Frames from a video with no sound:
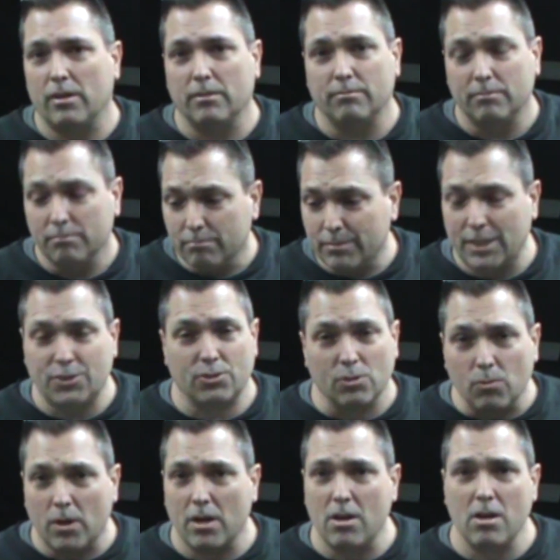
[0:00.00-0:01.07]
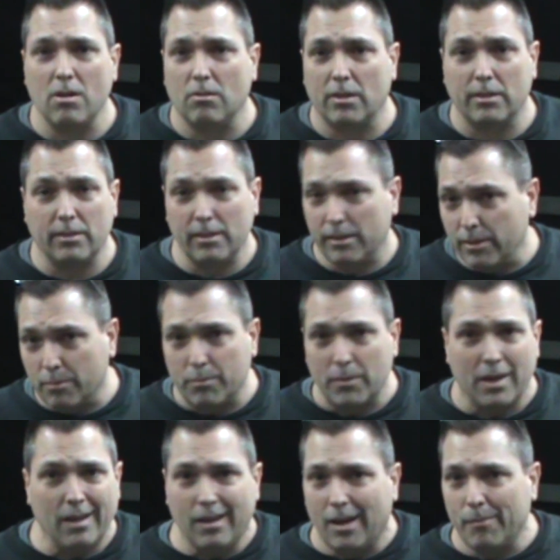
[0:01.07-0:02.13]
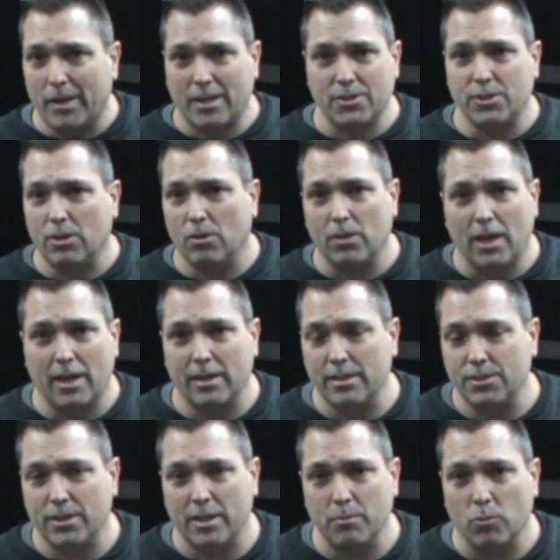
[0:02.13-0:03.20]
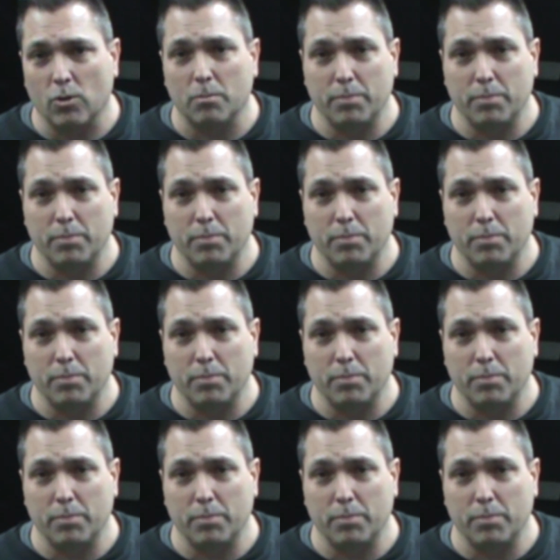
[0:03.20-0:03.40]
and I still want to know, I'm not going to see a whole lot of these anymore,